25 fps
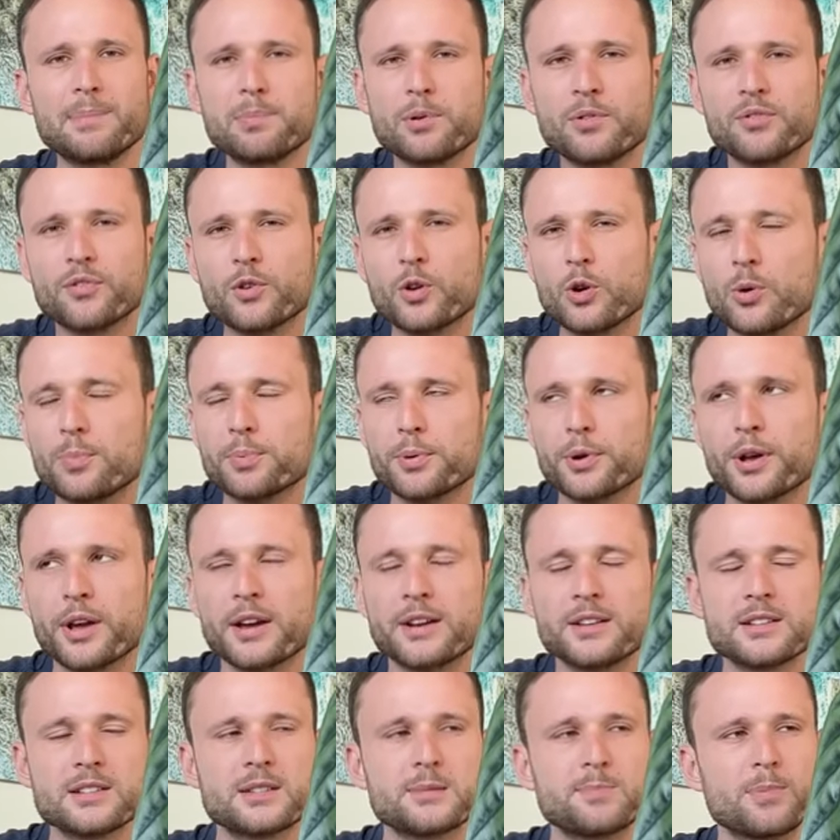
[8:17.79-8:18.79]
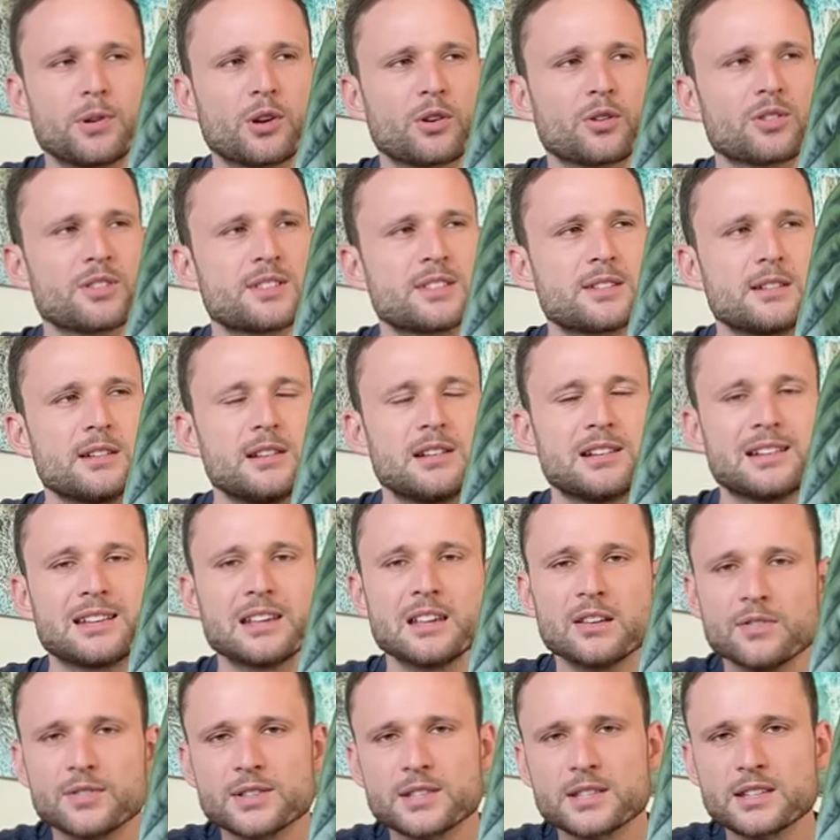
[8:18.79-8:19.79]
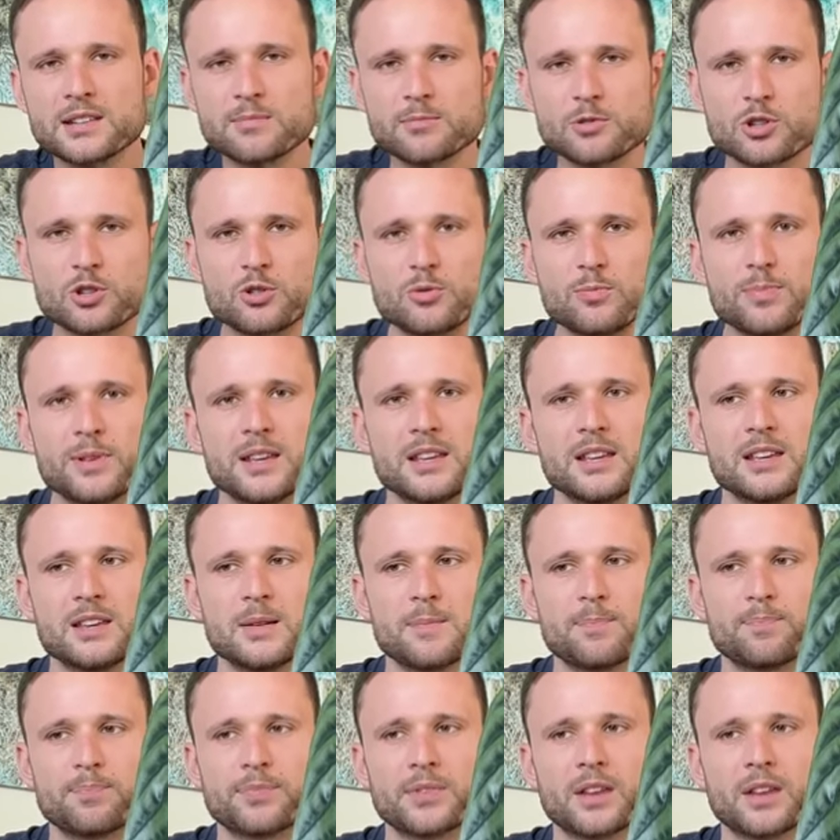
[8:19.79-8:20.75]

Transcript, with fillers: of Cuprea it is because the leaves seem to be